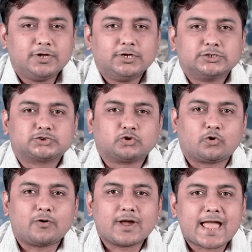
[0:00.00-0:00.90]

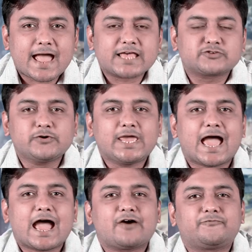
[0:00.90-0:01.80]
So as we
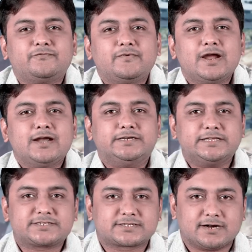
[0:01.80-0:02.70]
have
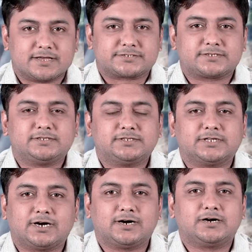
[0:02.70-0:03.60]
discussed
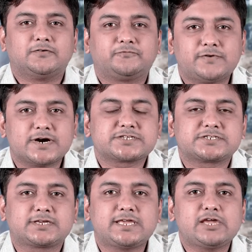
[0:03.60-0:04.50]
the
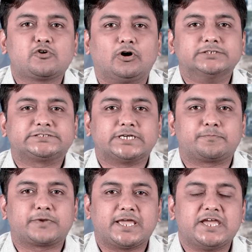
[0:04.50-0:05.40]
first key
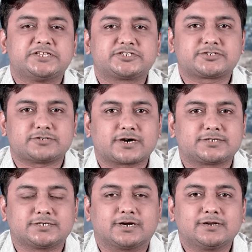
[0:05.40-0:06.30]
concept, age
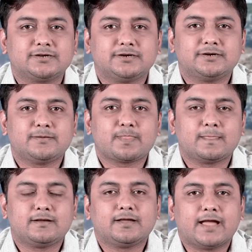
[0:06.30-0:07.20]
structure,
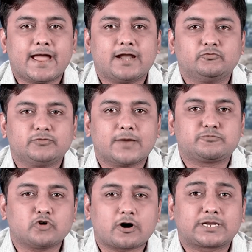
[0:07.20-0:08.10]
and we have
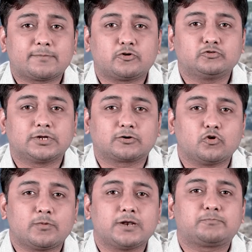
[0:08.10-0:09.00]
talked about the
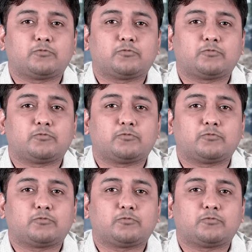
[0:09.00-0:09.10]
global